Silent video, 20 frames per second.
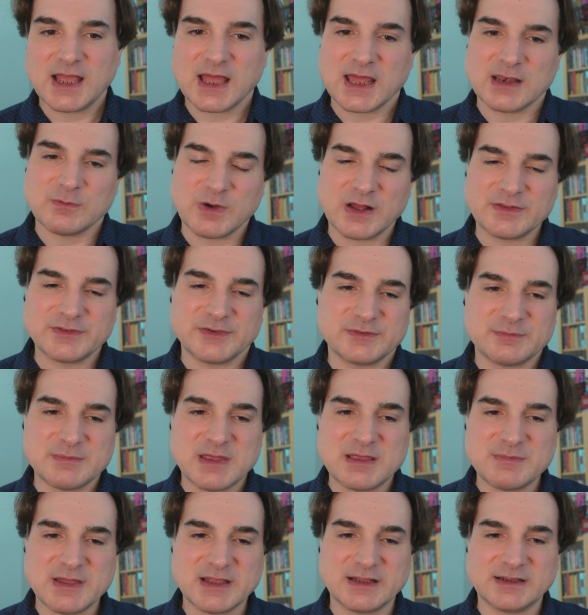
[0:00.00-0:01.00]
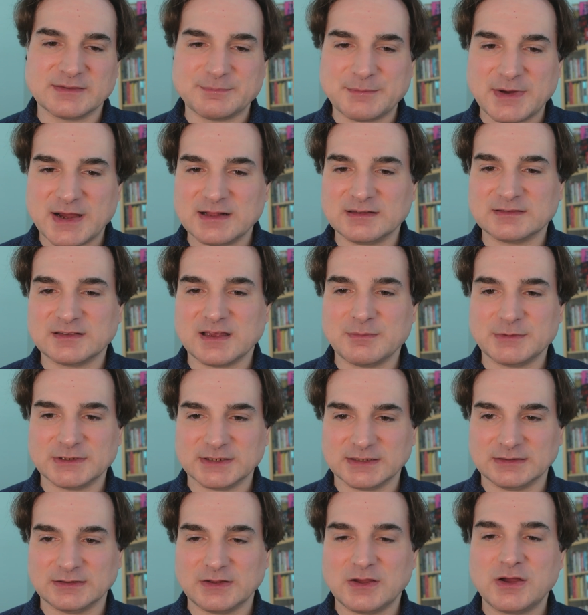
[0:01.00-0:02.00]
And while this may make compile time a
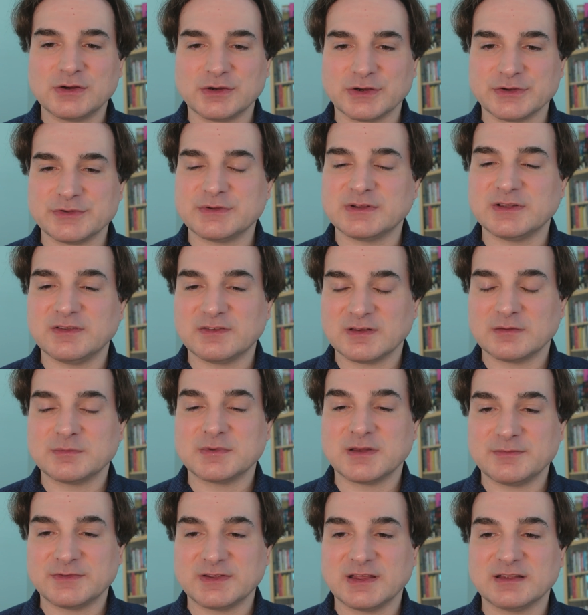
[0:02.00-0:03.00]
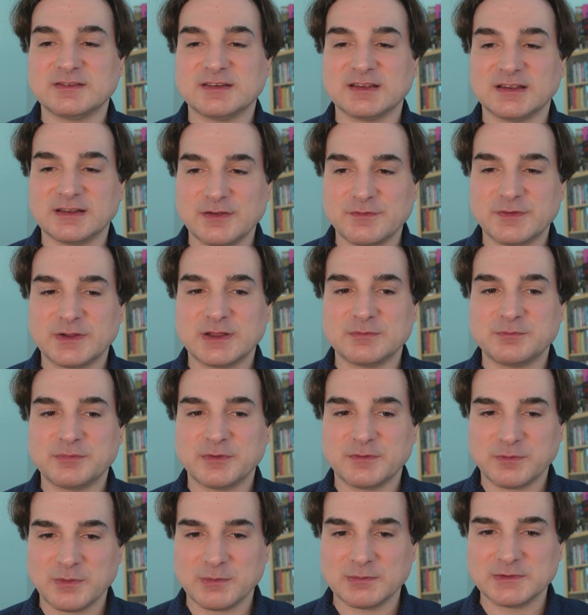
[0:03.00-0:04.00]
little longer, you can sometimes get significant
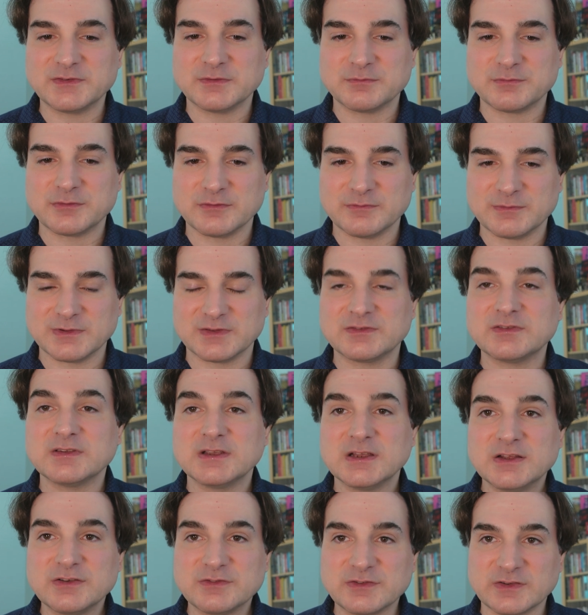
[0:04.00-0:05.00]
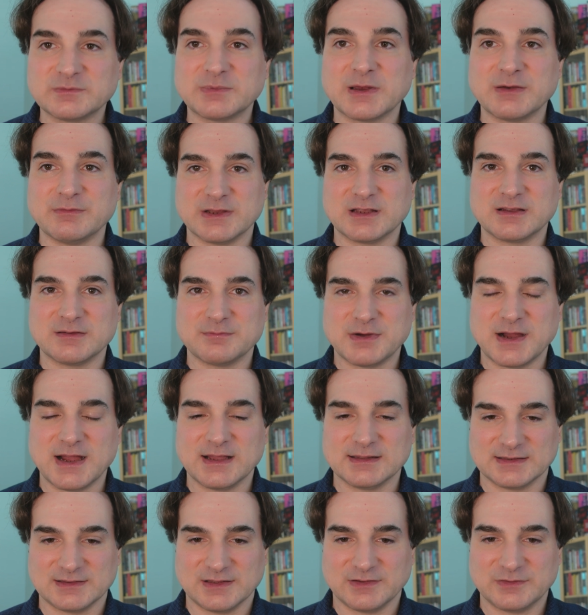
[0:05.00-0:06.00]
performance improvements just by
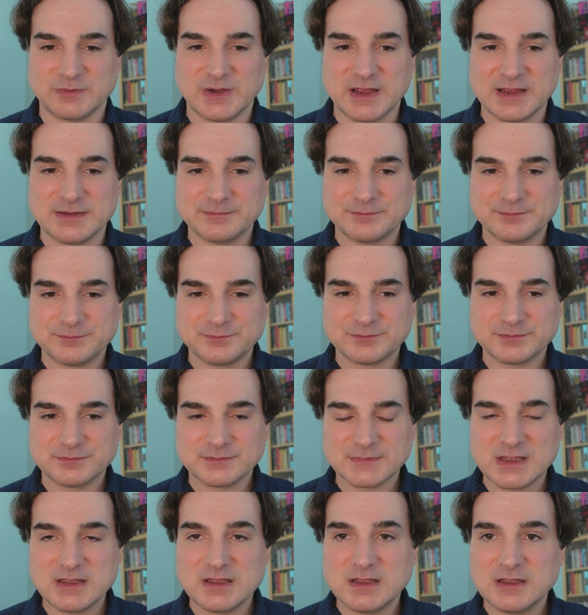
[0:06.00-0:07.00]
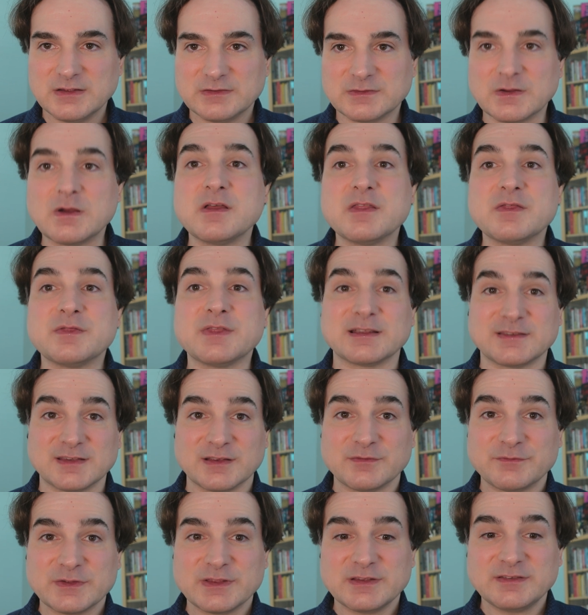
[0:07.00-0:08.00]
recompiling this way. So that's
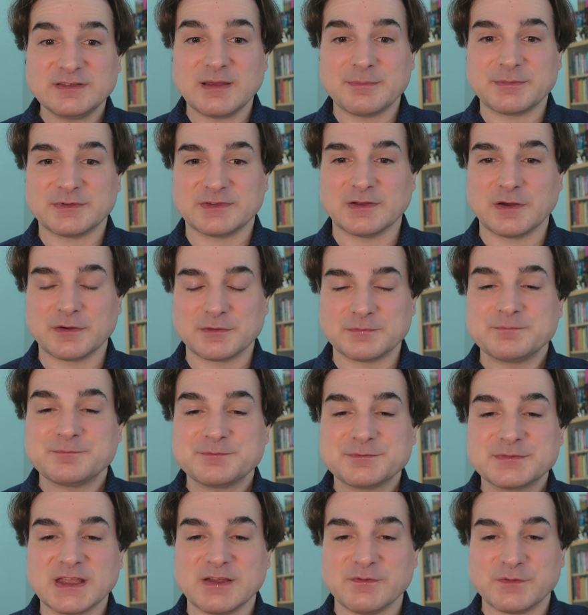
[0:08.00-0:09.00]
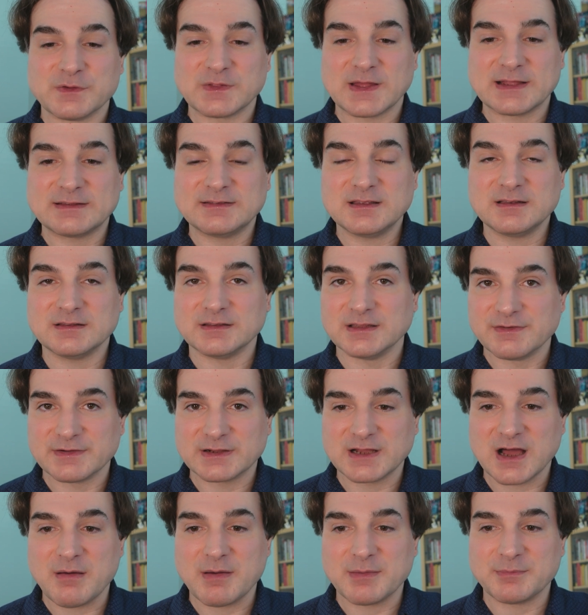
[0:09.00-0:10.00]
it for this episode. If you liked it, leave a
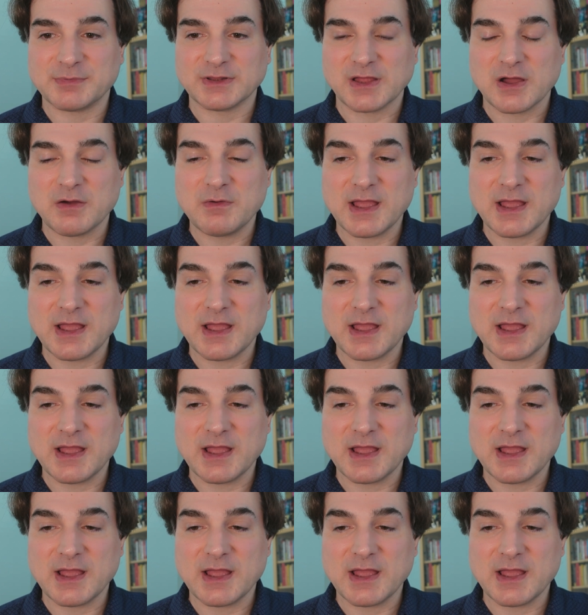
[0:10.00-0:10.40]
comment below,